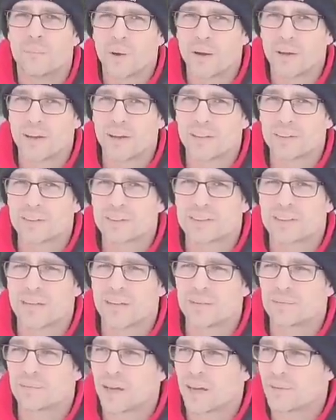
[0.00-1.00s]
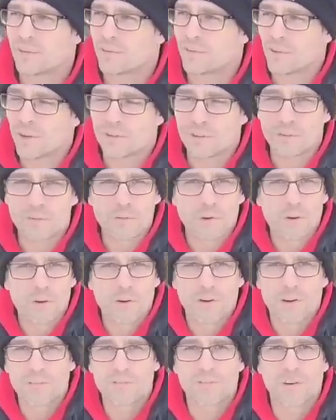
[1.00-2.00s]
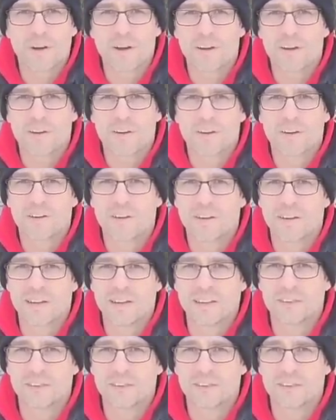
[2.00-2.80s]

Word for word: But at the same time, if you have a roaring fire